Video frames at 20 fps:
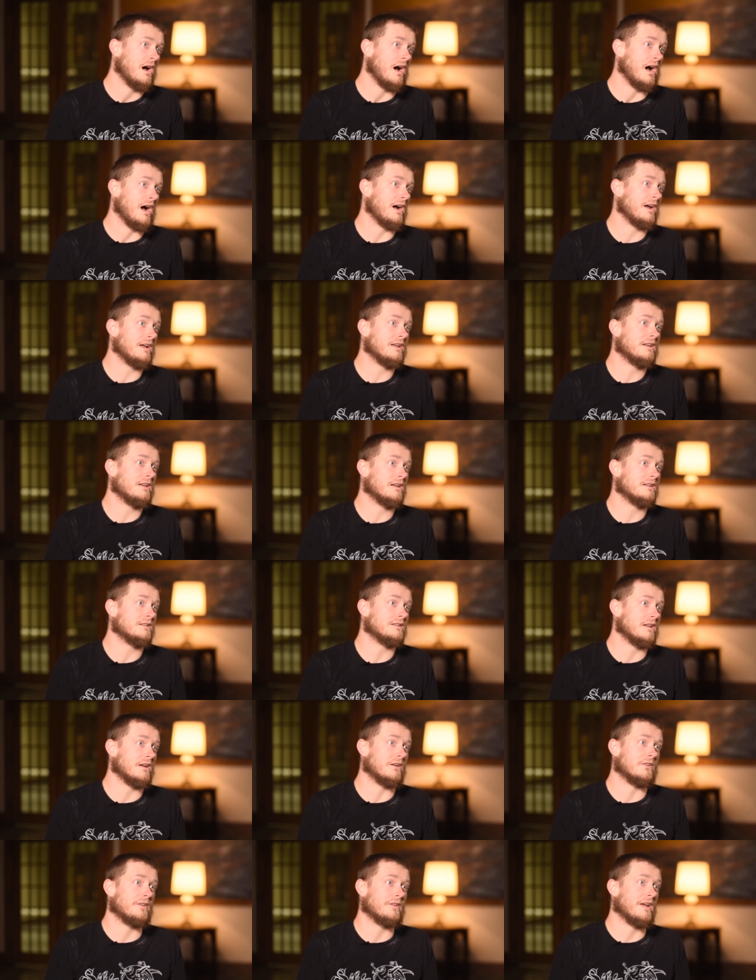I get
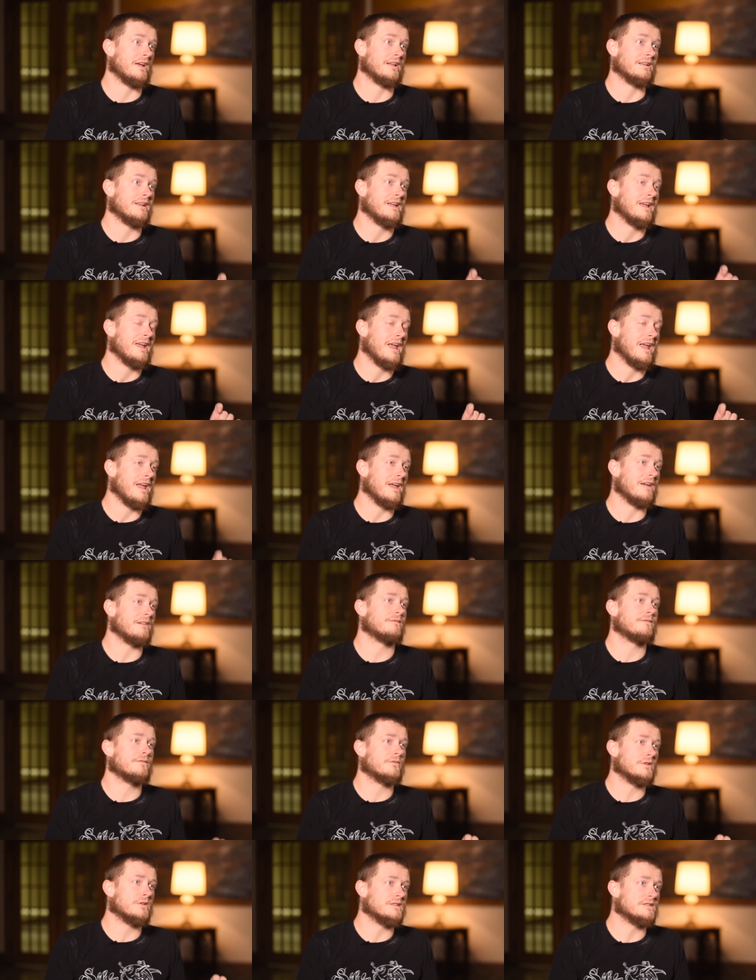yelled at
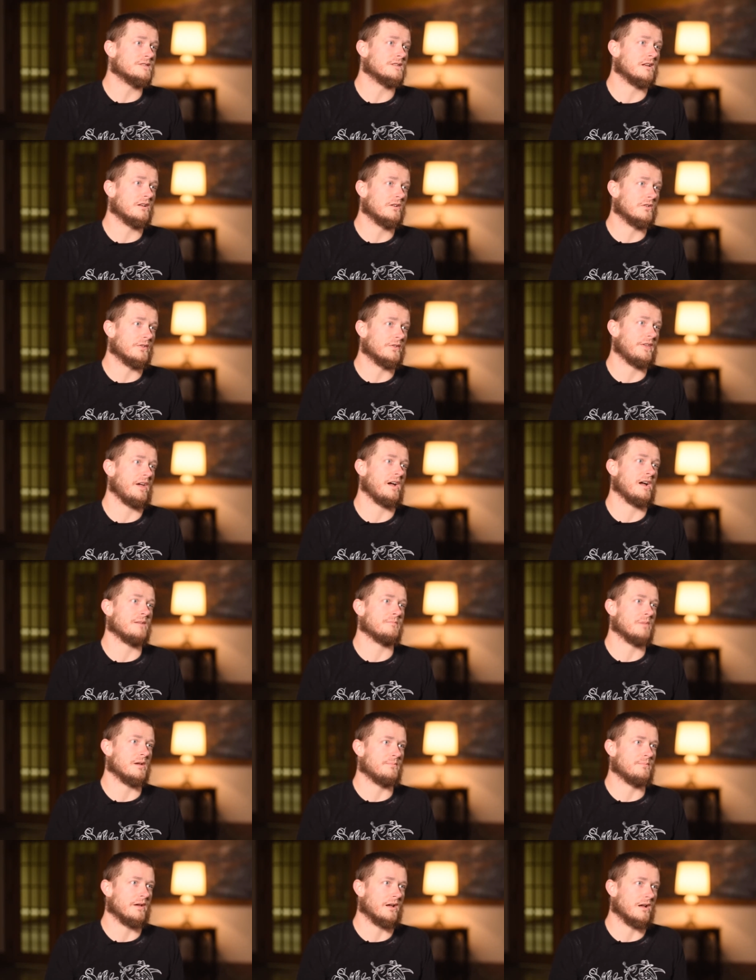every single time
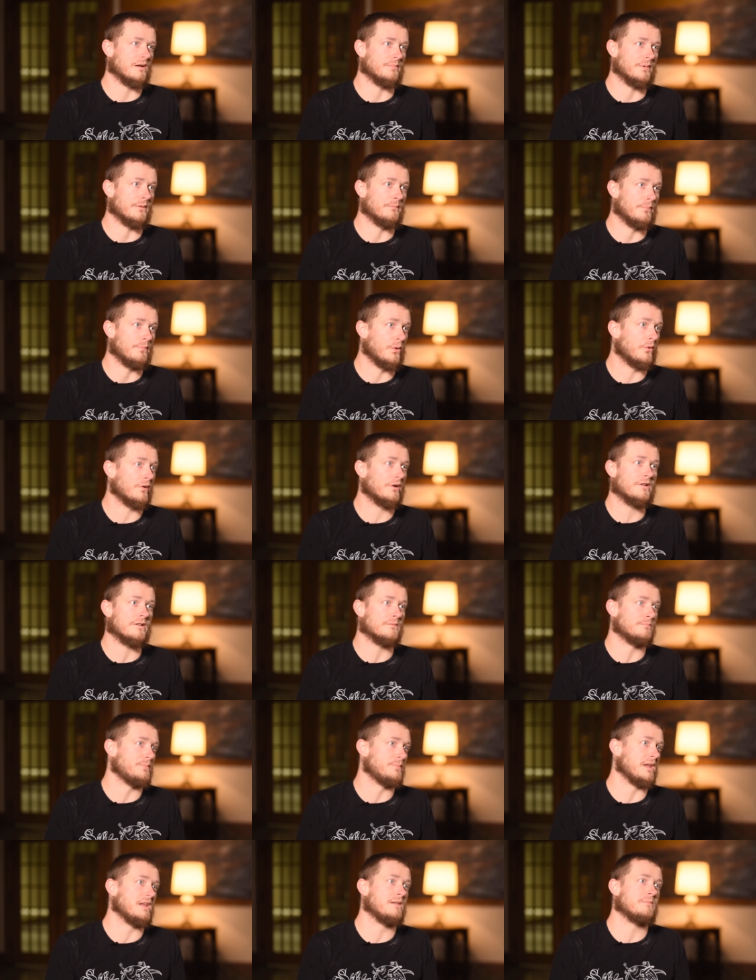I pick up a board, a
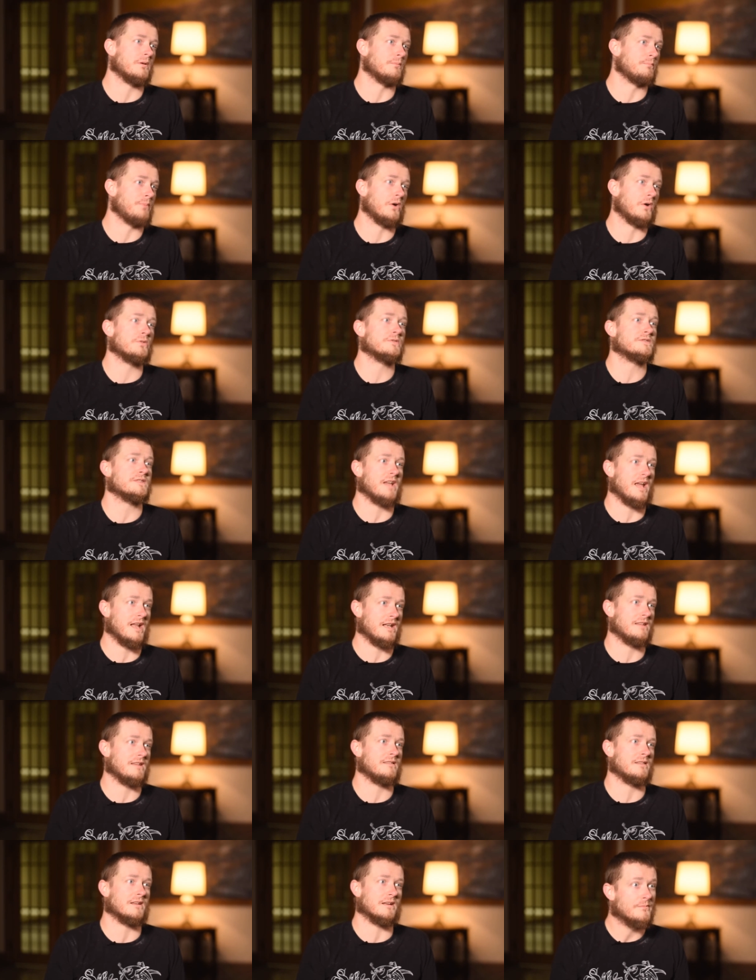beam, a post,
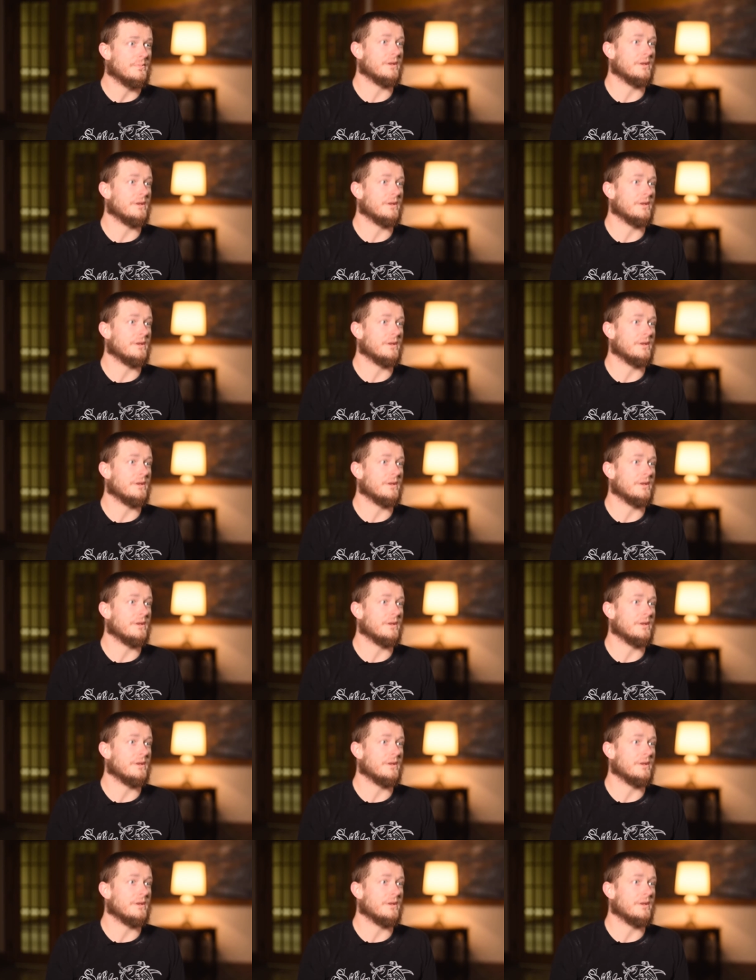anything,